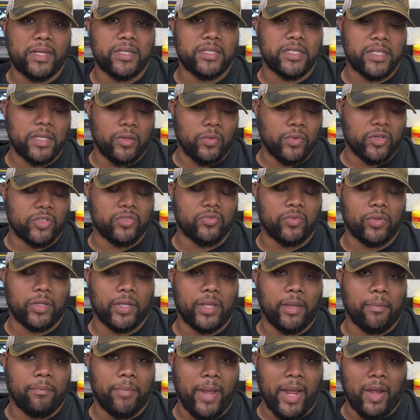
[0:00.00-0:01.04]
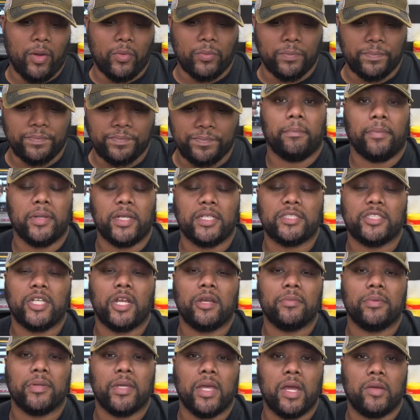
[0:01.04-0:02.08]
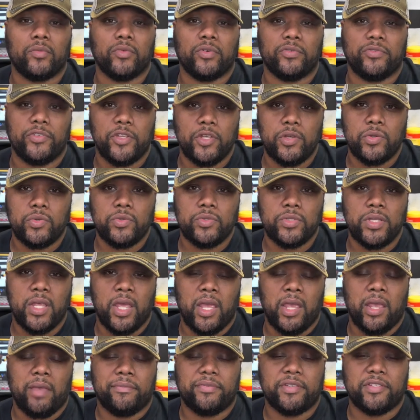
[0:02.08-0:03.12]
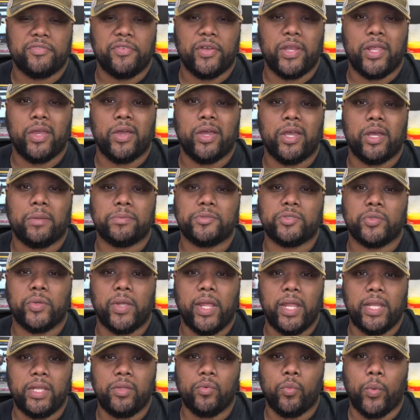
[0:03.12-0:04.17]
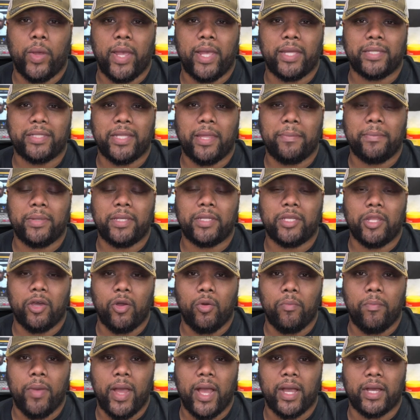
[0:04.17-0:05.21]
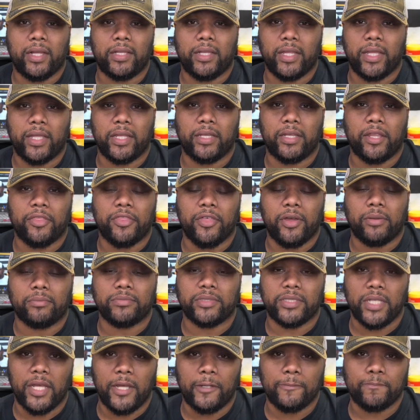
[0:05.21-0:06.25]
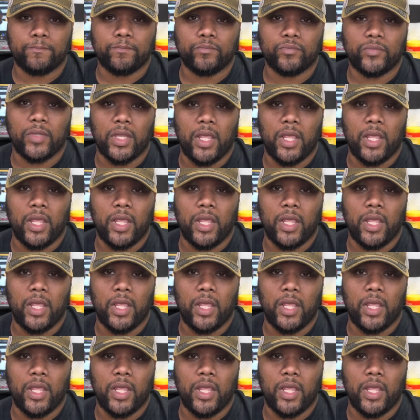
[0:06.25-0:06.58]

And see what it's really about. But it's Urban Gun Reviews. If this video helps you in any way, let me know by clicking the thumbs up.